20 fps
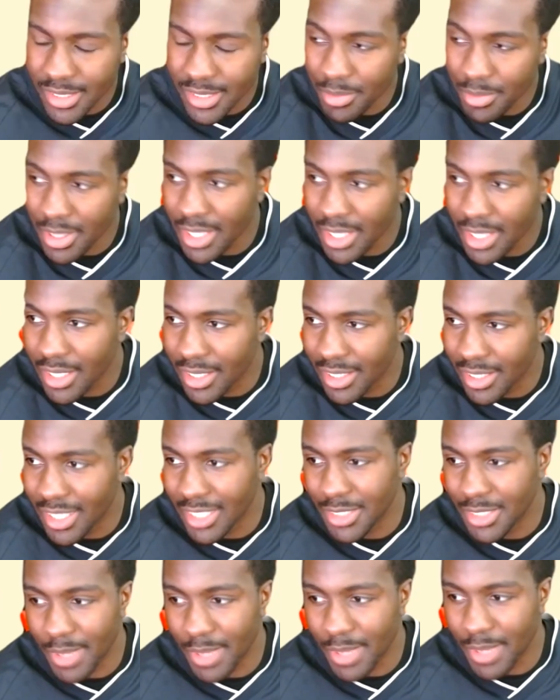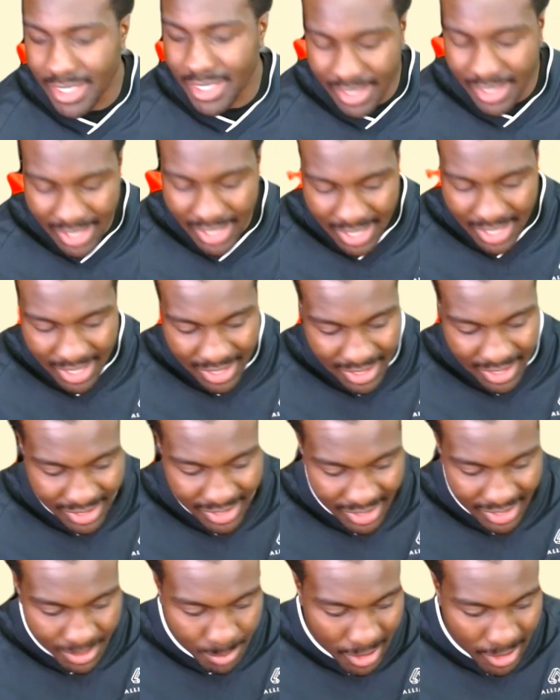something good that you mentioned, Dad, is
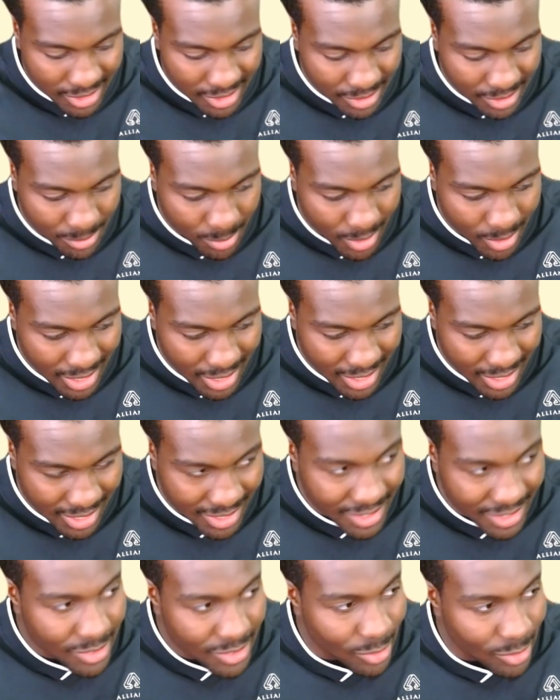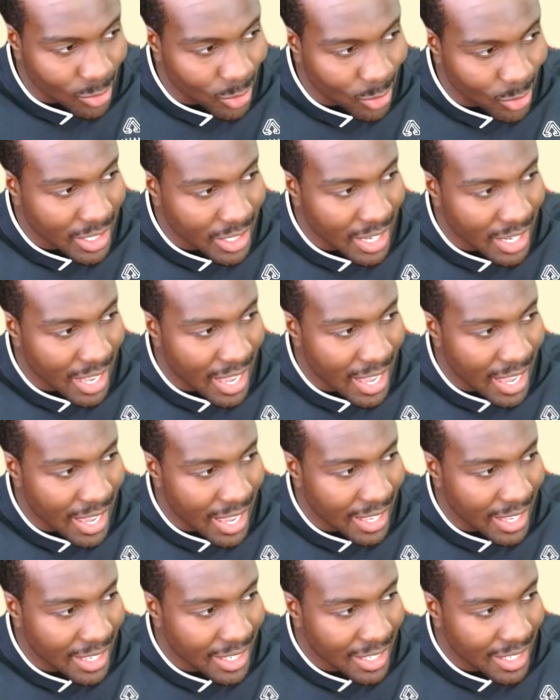especially when you're looking
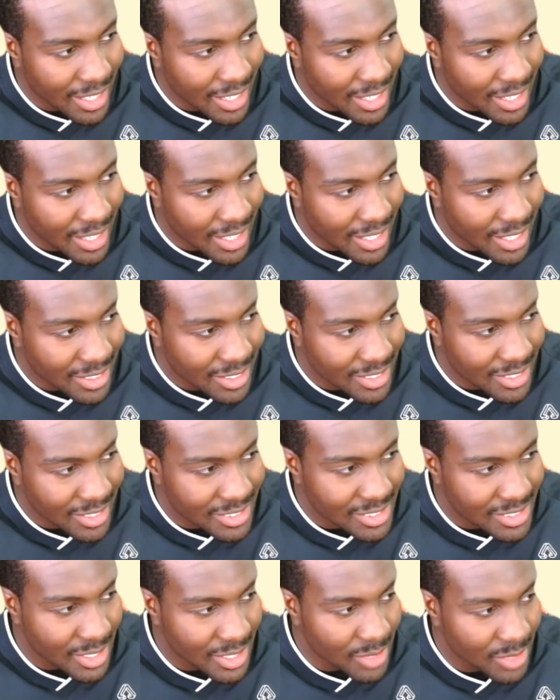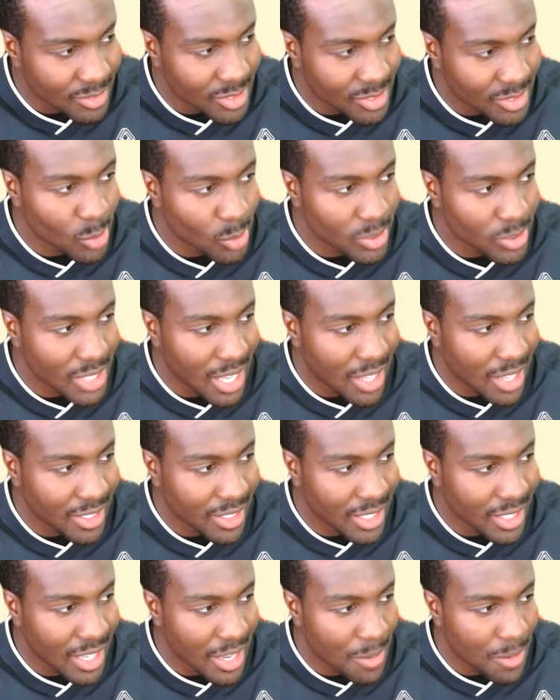at these teams in
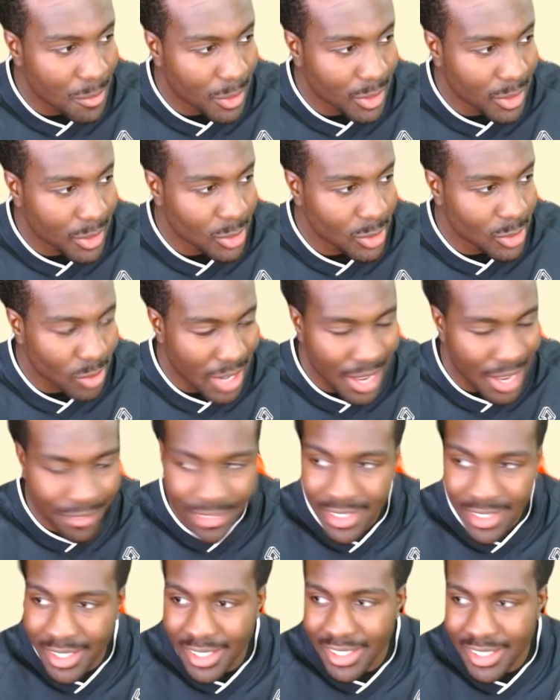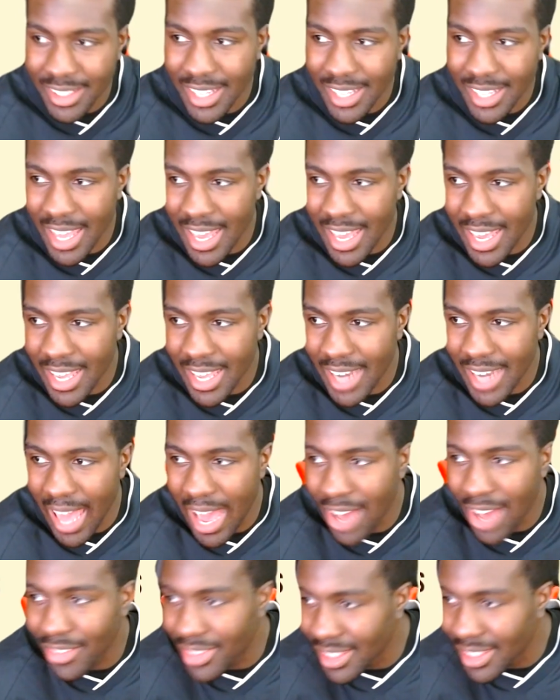totality and what they're drafting and
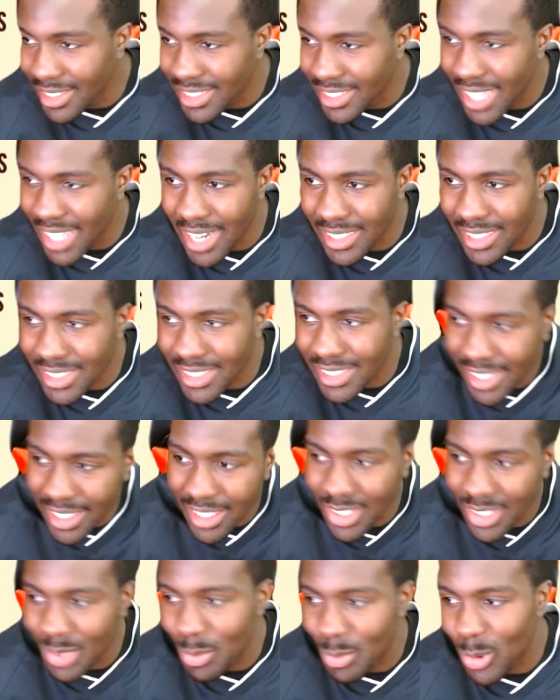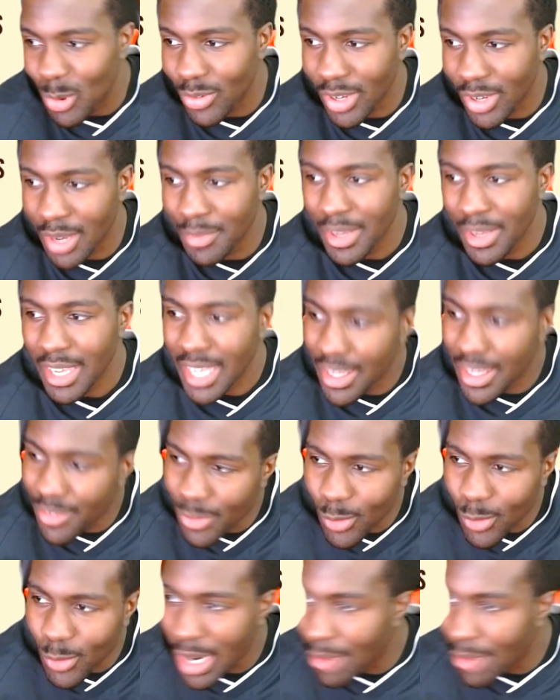how things kind of sneakily move up.
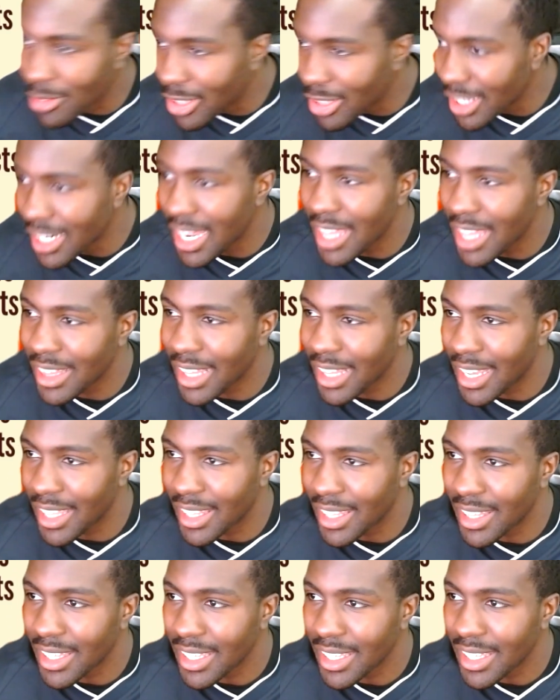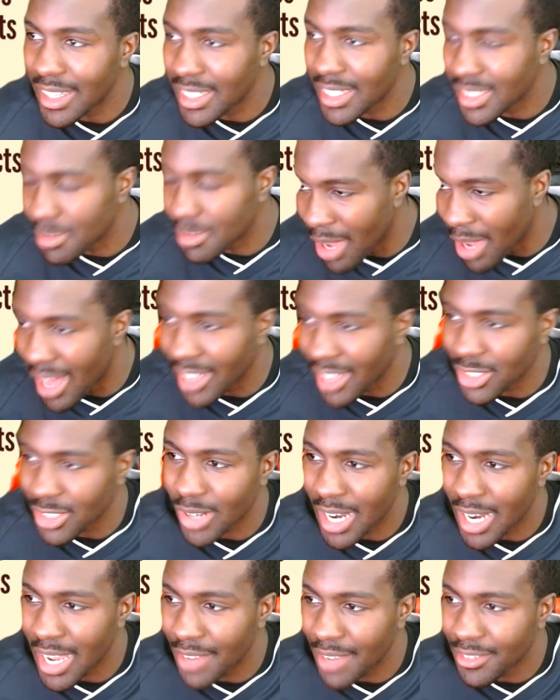Even when I'm looking at like this mock
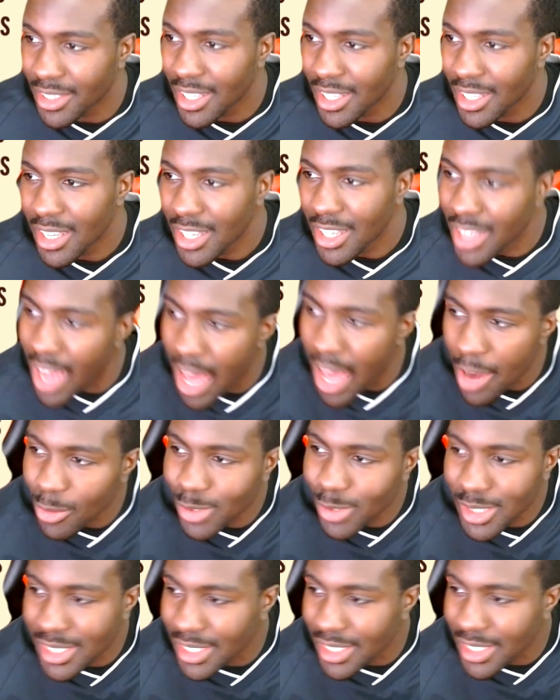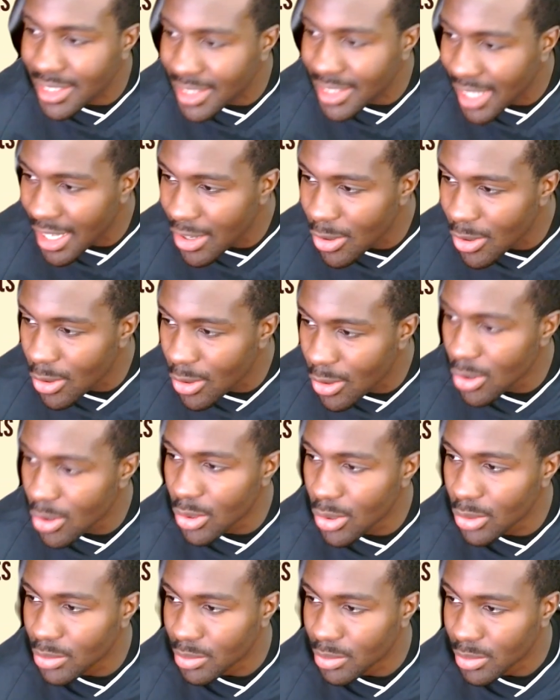draft, I don't see a
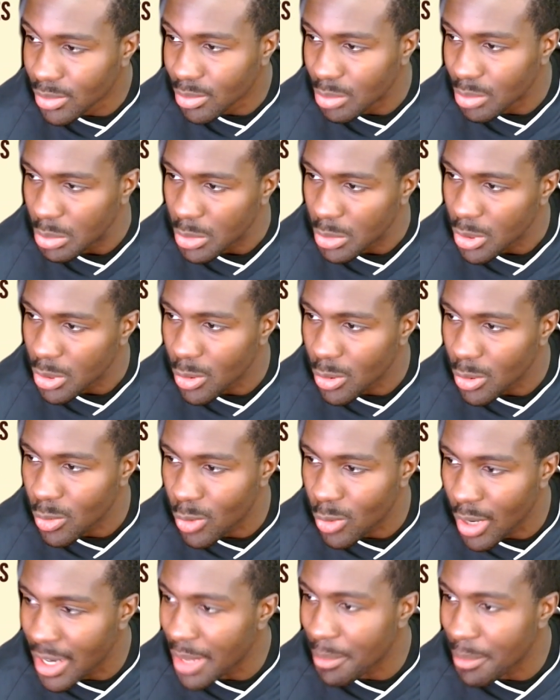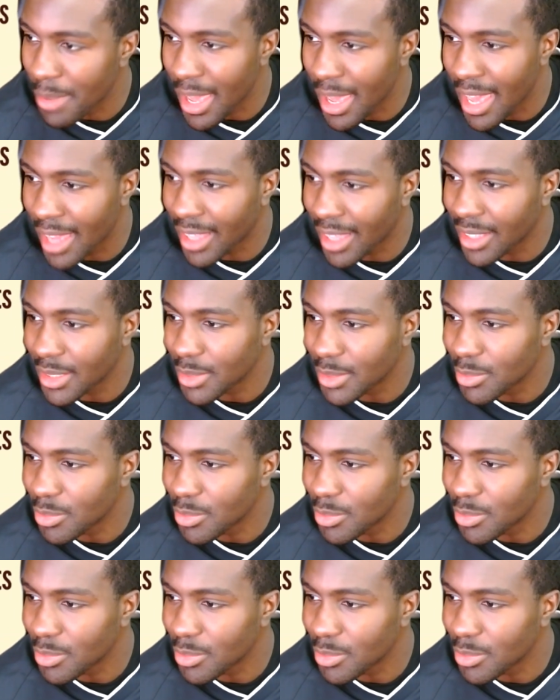single running back